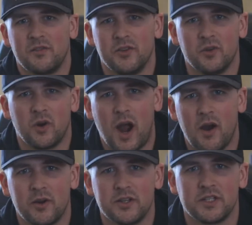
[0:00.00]
fewer
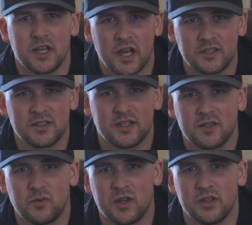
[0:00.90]
hours, yes,
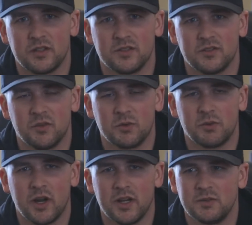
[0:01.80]
that's why there's a lower
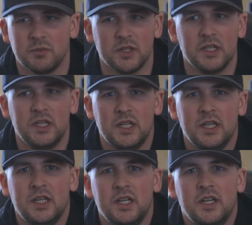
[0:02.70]
price, but
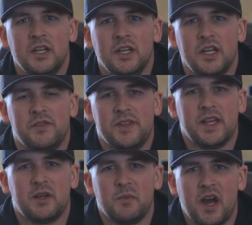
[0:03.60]
if you
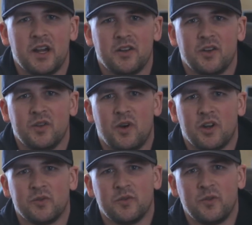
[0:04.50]
think about it, you're on the
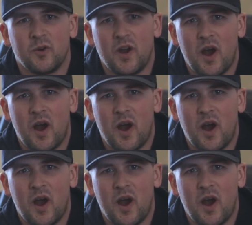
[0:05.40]
water for 4